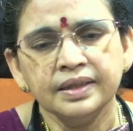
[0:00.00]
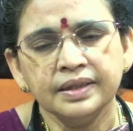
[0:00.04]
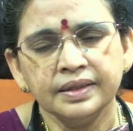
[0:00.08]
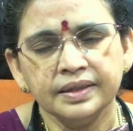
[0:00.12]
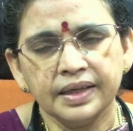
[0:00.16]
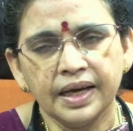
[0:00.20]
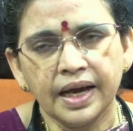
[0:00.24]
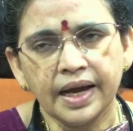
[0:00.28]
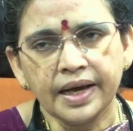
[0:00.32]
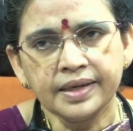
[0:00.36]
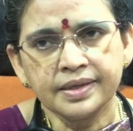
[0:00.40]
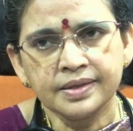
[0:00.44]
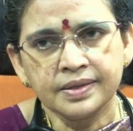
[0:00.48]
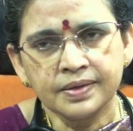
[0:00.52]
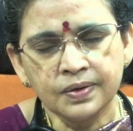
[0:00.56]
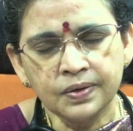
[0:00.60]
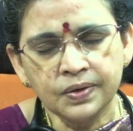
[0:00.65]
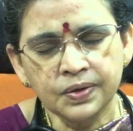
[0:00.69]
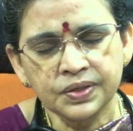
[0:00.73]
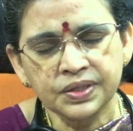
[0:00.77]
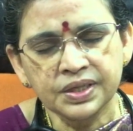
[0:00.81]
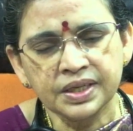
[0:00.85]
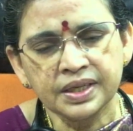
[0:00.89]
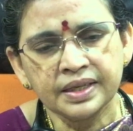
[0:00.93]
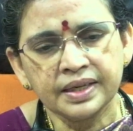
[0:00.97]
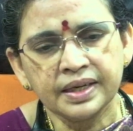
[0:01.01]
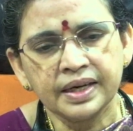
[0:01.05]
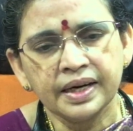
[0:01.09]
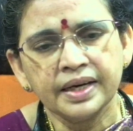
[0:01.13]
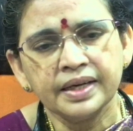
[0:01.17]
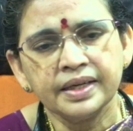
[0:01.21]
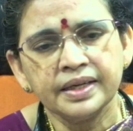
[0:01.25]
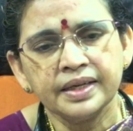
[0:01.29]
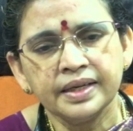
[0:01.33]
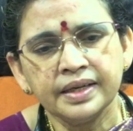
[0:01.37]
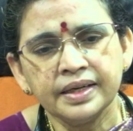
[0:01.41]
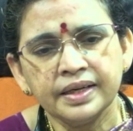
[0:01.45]
The exclusion
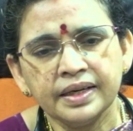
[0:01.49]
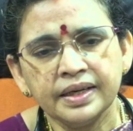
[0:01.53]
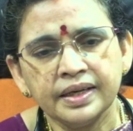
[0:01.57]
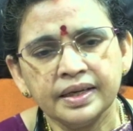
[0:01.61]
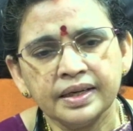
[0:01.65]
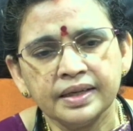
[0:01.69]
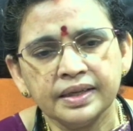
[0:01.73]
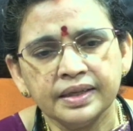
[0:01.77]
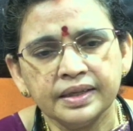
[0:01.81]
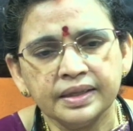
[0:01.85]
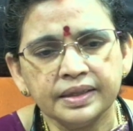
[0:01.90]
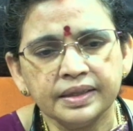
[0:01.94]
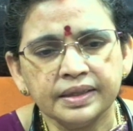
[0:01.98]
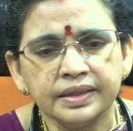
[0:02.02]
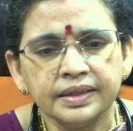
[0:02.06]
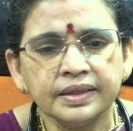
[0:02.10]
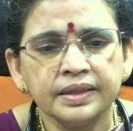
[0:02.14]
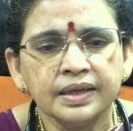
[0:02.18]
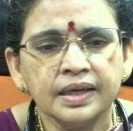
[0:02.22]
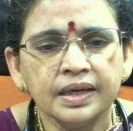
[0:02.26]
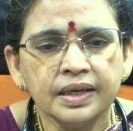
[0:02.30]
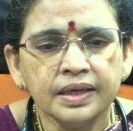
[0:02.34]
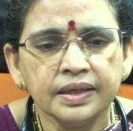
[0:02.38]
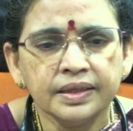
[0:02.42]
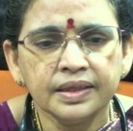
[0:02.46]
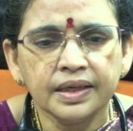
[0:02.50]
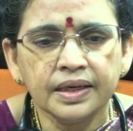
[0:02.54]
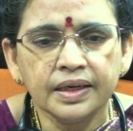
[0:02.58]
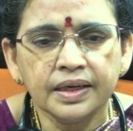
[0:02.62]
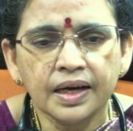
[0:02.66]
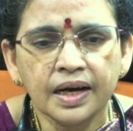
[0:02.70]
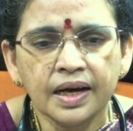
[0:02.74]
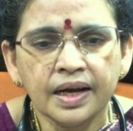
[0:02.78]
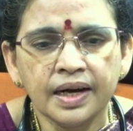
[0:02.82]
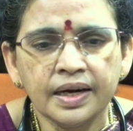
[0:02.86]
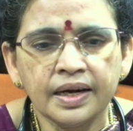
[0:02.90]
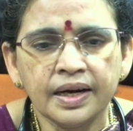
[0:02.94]
criteria are the
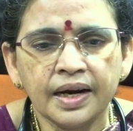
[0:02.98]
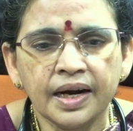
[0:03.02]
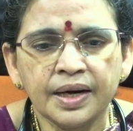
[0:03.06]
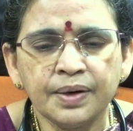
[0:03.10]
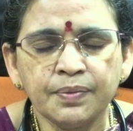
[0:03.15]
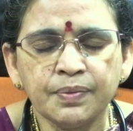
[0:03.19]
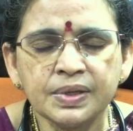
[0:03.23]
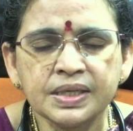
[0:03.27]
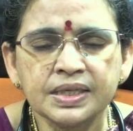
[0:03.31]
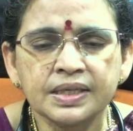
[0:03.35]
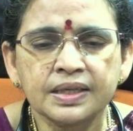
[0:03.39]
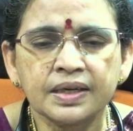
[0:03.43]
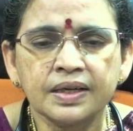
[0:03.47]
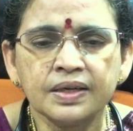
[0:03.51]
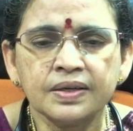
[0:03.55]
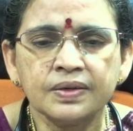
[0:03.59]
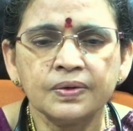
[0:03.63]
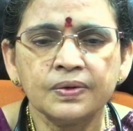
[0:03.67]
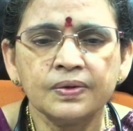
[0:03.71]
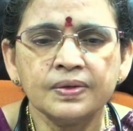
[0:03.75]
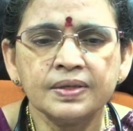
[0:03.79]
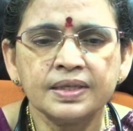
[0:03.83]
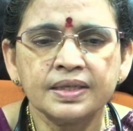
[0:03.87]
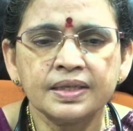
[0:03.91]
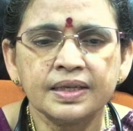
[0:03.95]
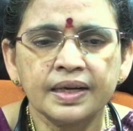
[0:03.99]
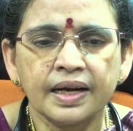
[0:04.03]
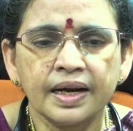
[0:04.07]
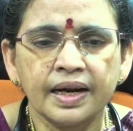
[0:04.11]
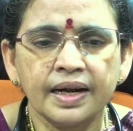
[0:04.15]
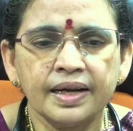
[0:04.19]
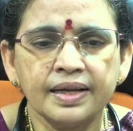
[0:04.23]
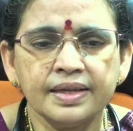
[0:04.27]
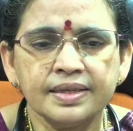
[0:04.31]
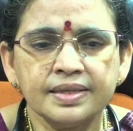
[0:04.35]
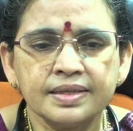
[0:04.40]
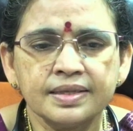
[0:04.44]
non-randomized controlled
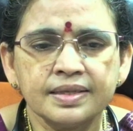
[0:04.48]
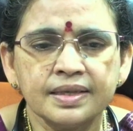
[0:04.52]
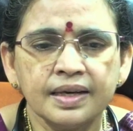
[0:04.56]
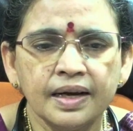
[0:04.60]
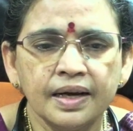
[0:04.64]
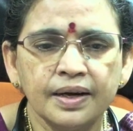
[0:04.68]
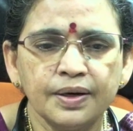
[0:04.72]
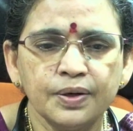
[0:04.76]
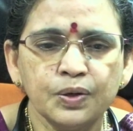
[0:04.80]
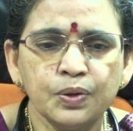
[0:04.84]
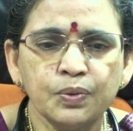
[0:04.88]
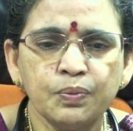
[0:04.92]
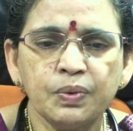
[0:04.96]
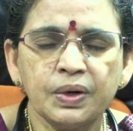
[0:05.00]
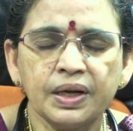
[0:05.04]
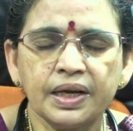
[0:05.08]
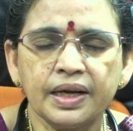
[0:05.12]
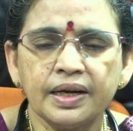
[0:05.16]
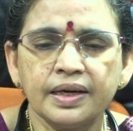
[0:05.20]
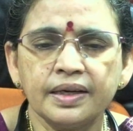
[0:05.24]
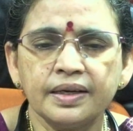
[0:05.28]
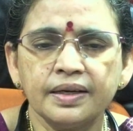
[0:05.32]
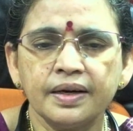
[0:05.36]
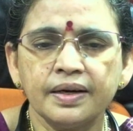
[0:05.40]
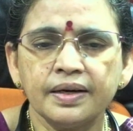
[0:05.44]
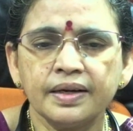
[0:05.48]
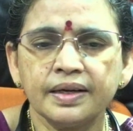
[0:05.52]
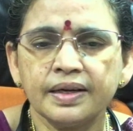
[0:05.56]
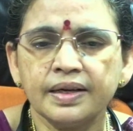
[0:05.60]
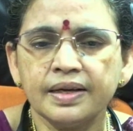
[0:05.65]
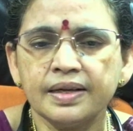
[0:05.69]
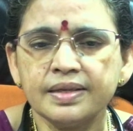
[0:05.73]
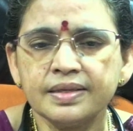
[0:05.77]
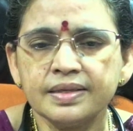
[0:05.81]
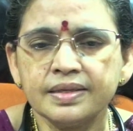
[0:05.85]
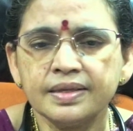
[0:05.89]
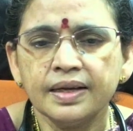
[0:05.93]
trials, duplicate
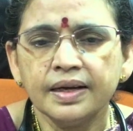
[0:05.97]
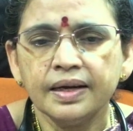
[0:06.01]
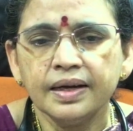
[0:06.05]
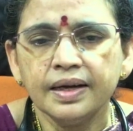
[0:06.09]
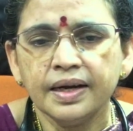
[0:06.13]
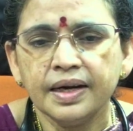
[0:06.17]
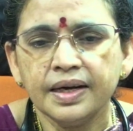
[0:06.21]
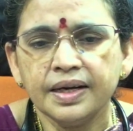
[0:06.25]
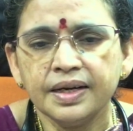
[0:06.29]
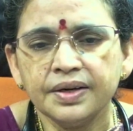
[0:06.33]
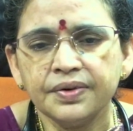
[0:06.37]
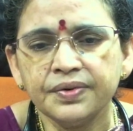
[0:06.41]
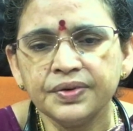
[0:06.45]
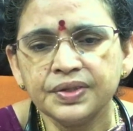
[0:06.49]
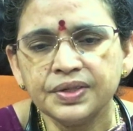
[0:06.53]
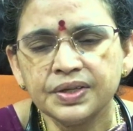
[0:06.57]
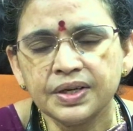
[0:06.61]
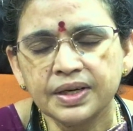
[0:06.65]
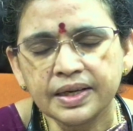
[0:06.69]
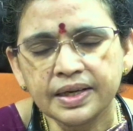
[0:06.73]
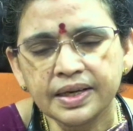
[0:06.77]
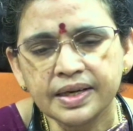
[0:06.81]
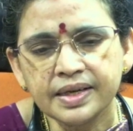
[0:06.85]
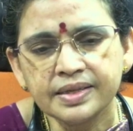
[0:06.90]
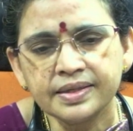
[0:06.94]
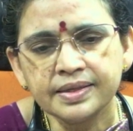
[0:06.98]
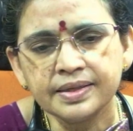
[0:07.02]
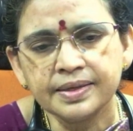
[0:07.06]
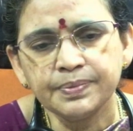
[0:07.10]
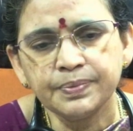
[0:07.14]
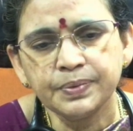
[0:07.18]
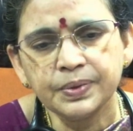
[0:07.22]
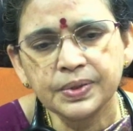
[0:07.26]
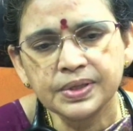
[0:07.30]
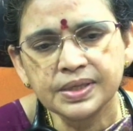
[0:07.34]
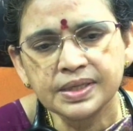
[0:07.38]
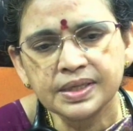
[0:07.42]
articles, individual case
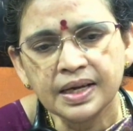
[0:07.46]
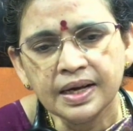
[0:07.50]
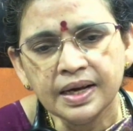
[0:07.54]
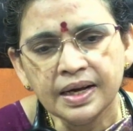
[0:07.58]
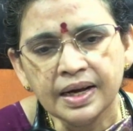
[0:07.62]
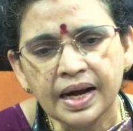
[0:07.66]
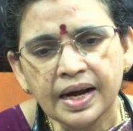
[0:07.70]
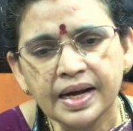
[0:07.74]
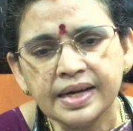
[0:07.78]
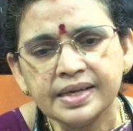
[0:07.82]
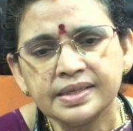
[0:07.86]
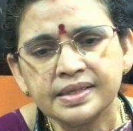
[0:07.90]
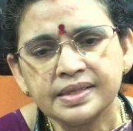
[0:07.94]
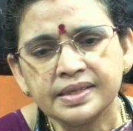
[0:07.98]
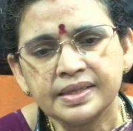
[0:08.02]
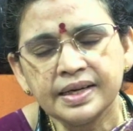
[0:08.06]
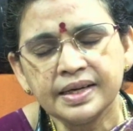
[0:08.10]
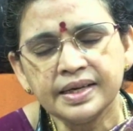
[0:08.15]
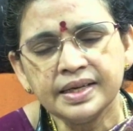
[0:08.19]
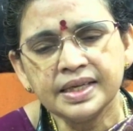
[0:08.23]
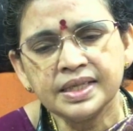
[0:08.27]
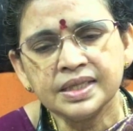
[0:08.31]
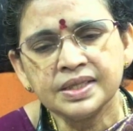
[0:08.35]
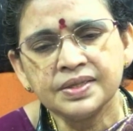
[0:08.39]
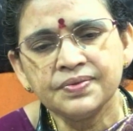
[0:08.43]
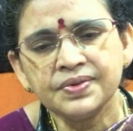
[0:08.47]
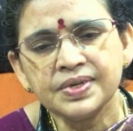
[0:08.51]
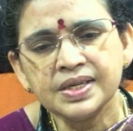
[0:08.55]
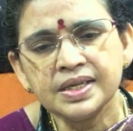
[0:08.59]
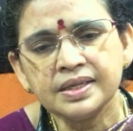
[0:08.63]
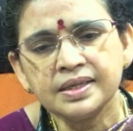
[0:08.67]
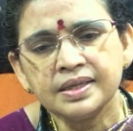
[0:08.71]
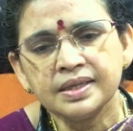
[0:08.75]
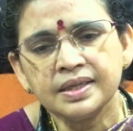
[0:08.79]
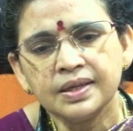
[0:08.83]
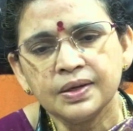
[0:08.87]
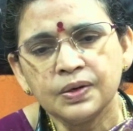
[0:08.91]
reports, and studies with
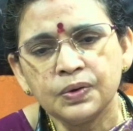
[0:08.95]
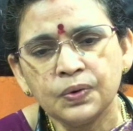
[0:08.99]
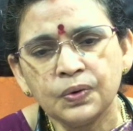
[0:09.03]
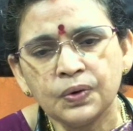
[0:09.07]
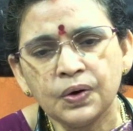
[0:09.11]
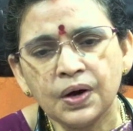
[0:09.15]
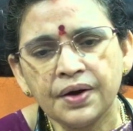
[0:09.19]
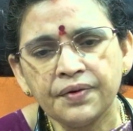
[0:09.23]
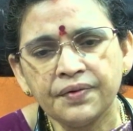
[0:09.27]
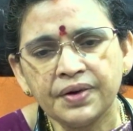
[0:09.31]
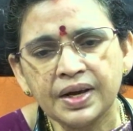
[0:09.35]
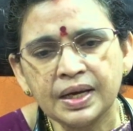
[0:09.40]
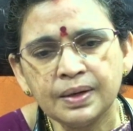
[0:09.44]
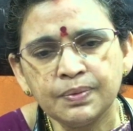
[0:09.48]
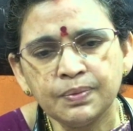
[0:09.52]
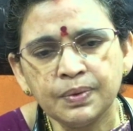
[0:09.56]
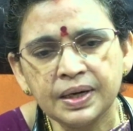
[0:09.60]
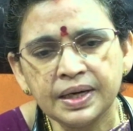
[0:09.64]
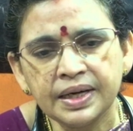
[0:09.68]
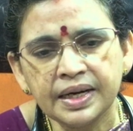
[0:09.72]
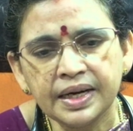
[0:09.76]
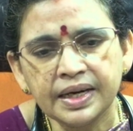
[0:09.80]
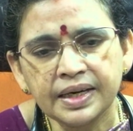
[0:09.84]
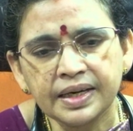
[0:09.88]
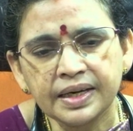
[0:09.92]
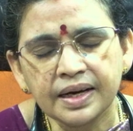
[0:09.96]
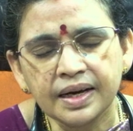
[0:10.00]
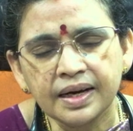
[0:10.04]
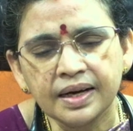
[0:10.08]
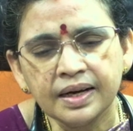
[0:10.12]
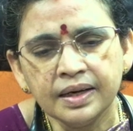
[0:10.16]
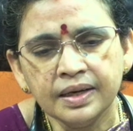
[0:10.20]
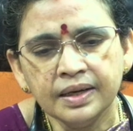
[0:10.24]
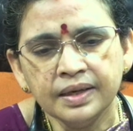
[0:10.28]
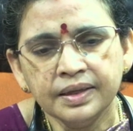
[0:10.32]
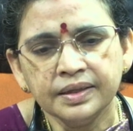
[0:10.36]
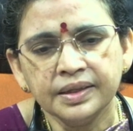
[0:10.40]
no available data.
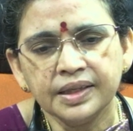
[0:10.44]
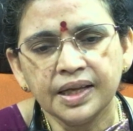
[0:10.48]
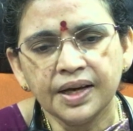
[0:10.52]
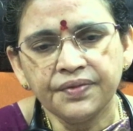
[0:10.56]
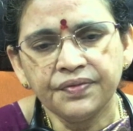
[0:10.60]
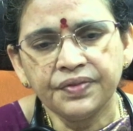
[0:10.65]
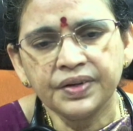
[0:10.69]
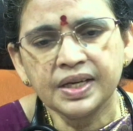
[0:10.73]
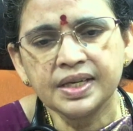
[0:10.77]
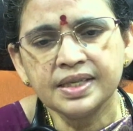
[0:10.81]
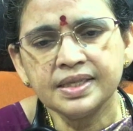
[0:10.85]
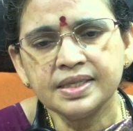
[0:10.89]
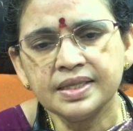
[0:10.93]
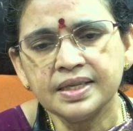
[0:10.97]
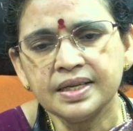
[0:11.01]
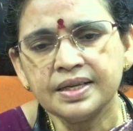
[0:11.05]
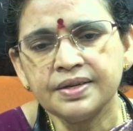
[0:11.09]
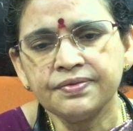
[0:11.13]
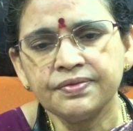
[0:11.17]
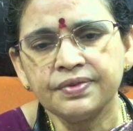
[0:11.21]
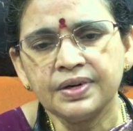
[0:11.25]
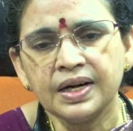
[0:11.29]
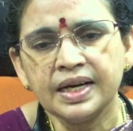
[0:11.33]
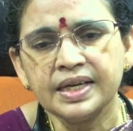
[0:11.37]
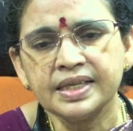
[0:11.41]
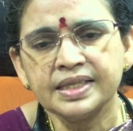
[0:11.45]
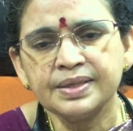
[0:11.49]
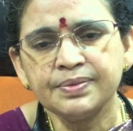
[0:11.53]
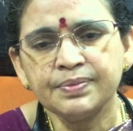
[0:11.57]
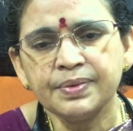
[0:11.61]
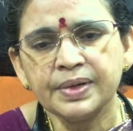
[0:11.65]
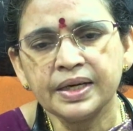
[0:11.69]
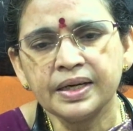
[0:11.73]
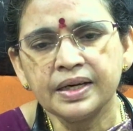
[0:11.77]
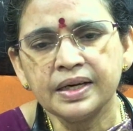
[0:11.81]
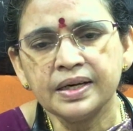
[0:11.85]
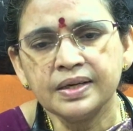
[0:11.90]
The efficacy of
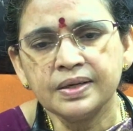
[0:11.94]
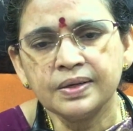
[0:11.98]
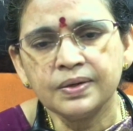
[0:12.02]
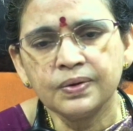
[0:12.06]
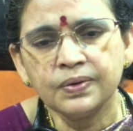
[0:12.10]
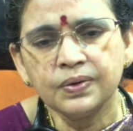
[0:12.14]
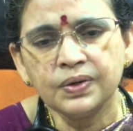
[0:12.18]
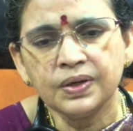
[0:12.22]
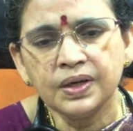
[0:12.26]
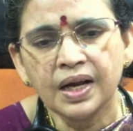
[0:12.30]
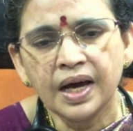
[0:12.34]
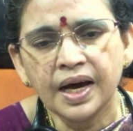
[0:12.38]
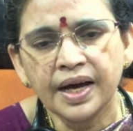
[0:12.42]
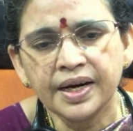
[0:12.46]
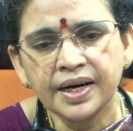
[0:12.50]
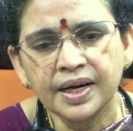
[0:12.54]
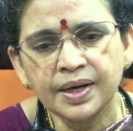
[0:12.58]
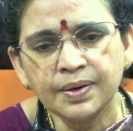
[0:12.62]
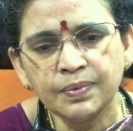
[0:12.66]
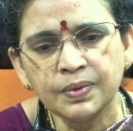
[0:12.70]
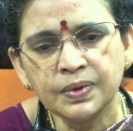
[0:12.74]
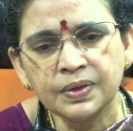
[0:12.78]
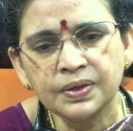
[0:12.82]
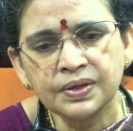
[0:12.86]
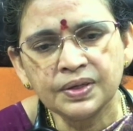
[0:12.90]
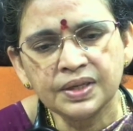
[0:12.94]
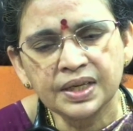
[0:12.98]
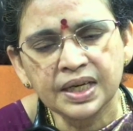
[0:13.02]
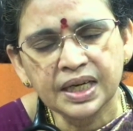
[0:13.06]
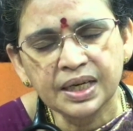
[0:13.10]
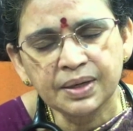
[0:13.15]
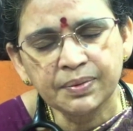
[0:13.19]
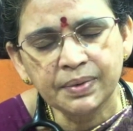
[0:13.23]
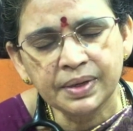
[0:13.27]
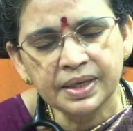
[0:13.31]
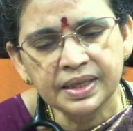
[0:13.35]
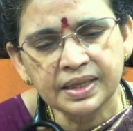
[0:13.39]
glycemic control unable to
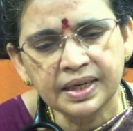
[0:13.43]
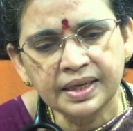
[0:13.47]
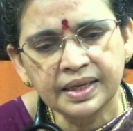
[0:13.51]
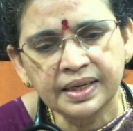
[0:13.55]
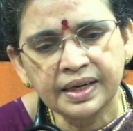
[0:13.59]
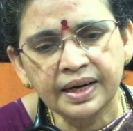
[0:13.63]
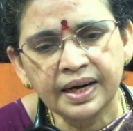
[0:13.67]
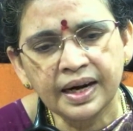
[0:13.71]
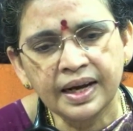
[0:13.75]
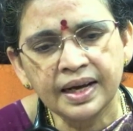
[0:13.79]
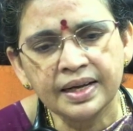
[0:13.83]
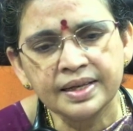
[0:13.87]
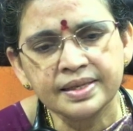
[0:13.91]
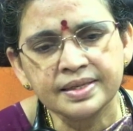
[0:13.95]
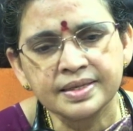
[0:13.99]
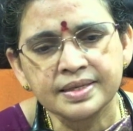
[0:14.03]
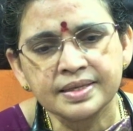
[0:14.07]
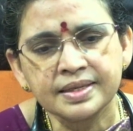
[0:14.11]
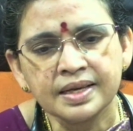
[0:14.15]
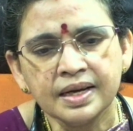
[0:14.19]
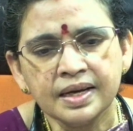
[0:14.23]
determine the trials.